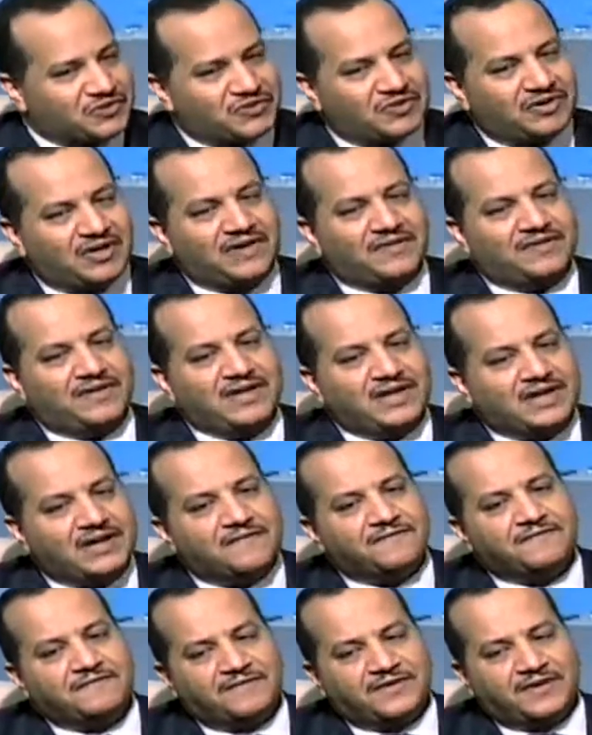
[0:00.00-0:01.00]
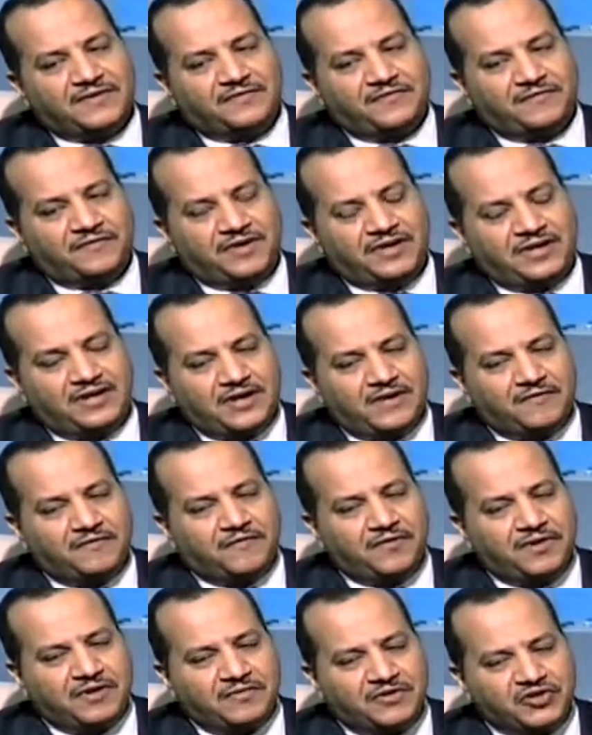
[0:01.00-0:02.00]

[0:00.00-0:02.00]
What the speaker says: So I think if we